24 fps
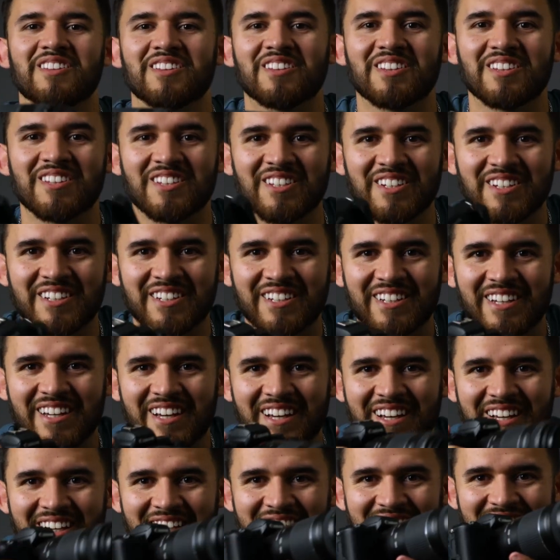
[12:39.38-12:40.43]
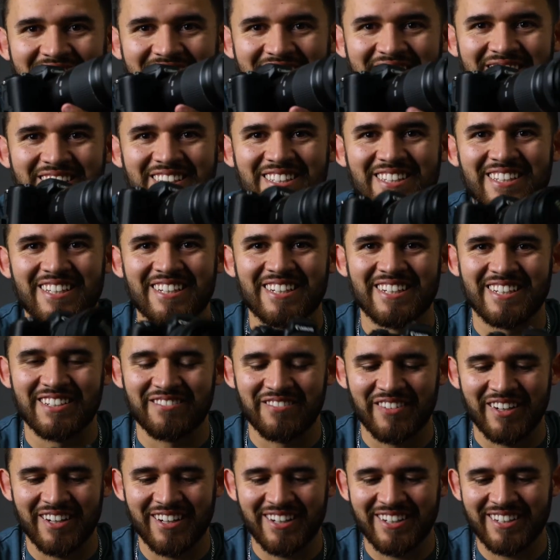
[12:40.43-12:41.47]
Look at this thing,
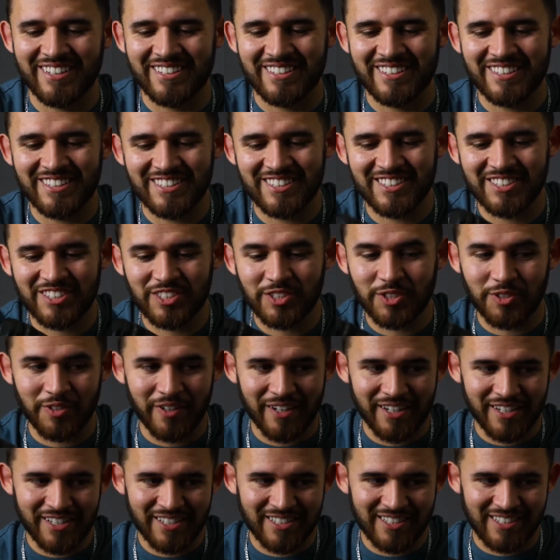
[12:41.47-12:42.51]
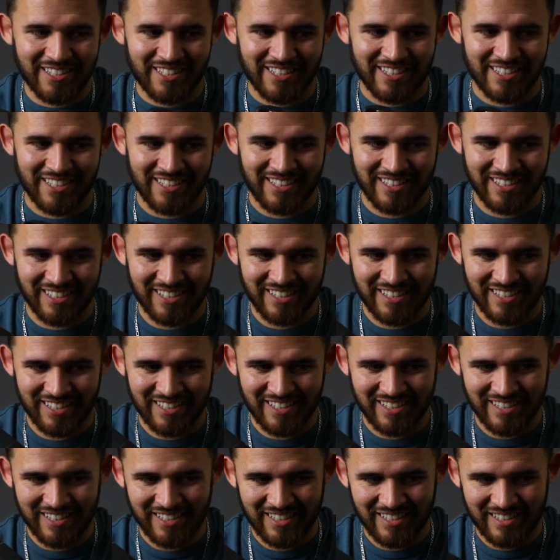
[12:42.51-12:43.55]
man. This is crazy.
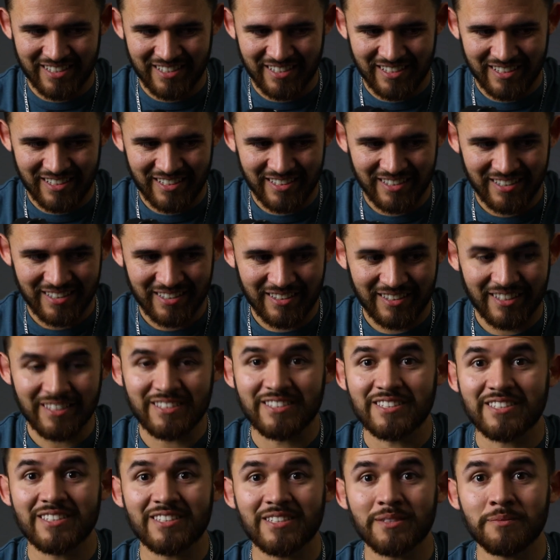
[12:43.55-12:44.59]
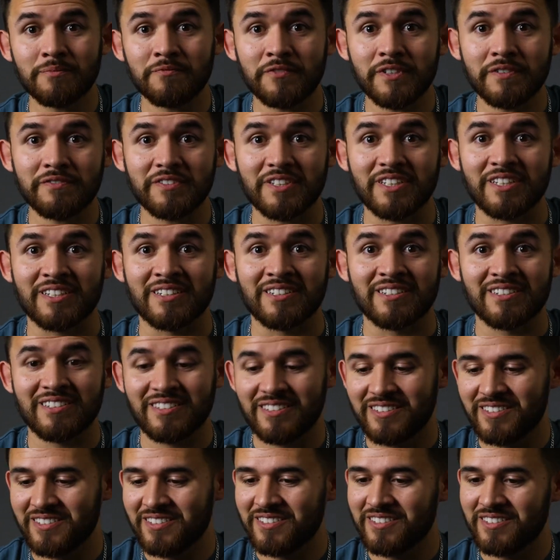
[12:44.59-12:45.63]
This is an M50.
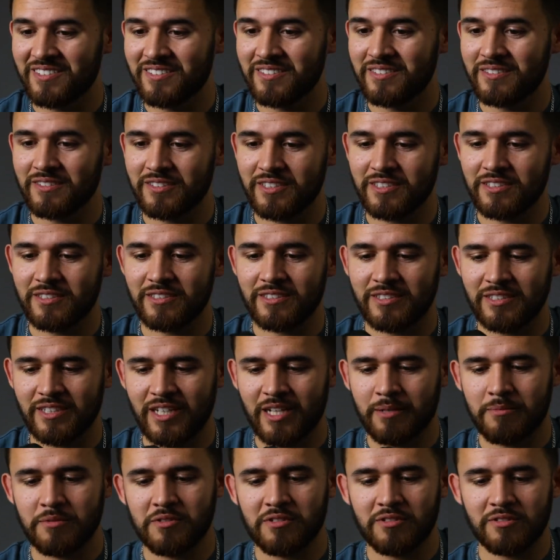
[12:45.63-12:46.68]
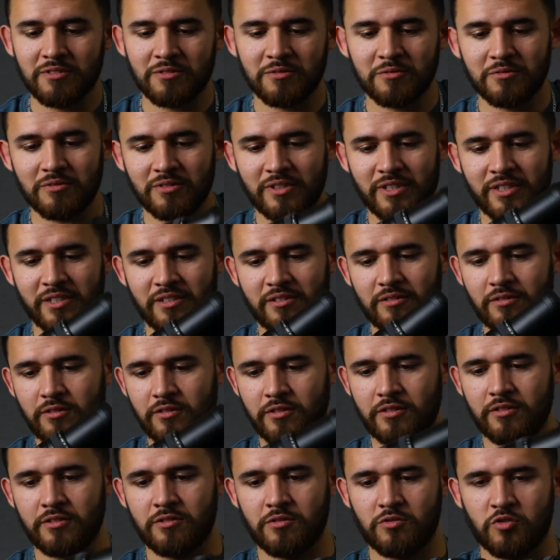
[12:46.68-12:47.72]
This is an absolute, like,
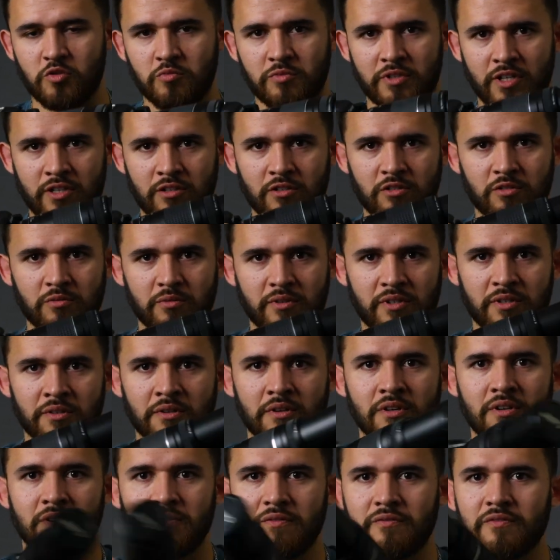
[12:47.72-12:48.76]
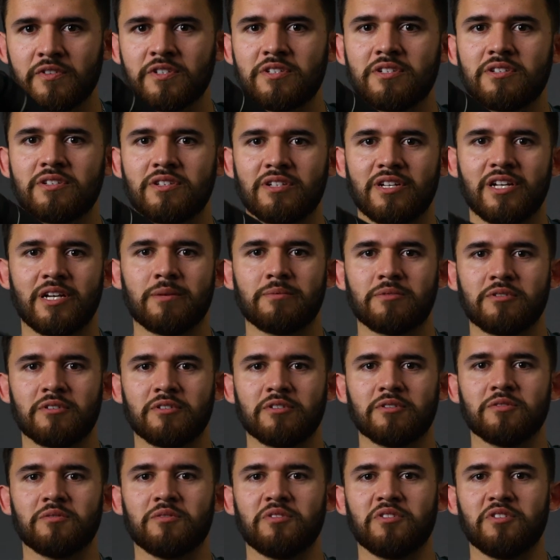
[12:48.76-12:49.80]
look at it zoomed out all the way. This is an
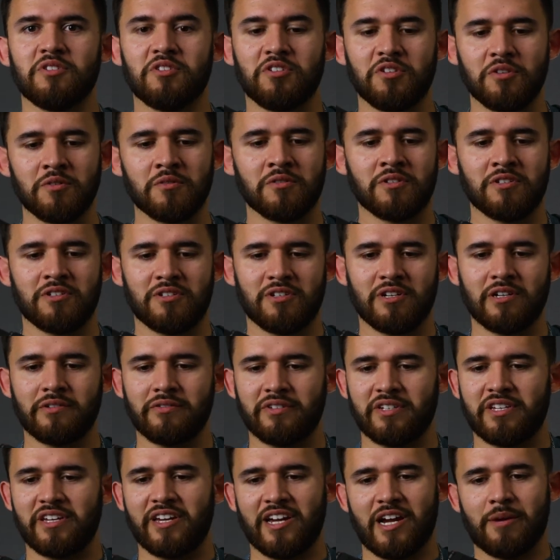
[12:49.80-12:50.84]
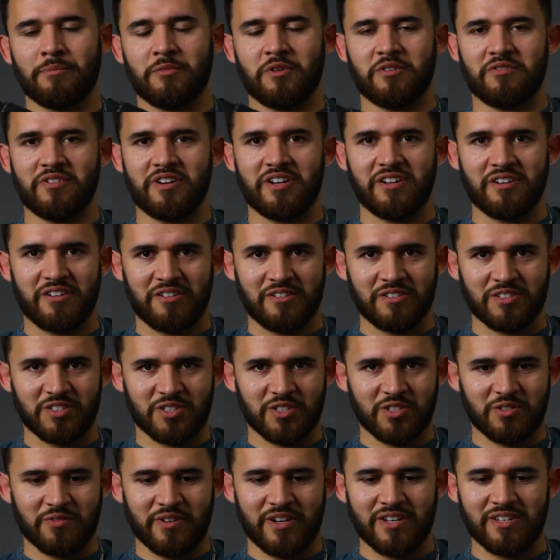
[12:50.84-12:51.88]
absolute unit of a camera right here. It's
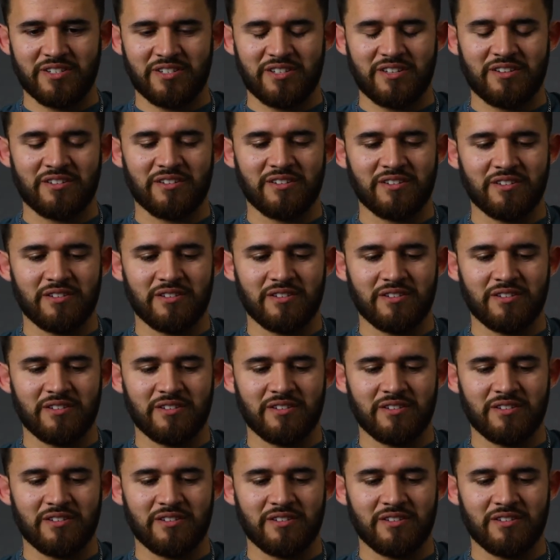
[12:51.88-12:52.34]
crazy.